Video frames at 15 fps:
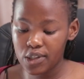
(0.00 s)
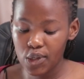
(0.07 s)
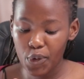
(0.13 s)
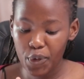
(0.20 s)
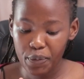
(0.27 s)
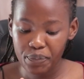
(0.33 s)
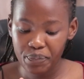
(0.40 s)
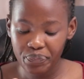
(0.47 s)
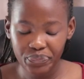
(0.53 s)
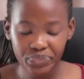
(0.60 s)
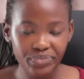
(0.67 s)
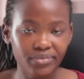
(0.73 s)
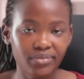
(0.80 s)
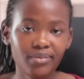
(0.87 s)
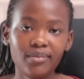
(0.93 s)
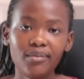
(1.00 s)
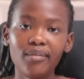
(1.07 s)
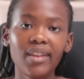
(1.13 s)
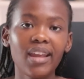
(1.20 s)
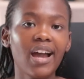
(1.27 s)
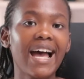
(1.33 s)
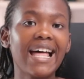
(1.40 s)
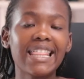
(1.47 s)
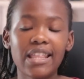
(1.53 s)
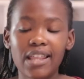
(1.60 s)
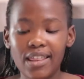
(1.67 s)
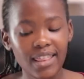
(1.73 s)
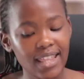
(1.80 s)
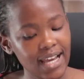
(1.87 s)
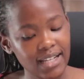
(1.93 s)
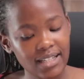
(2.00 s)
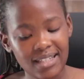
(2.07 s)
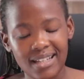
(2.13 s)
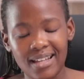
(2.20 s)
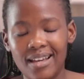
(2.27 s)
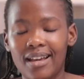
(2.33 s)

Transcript: So other than that,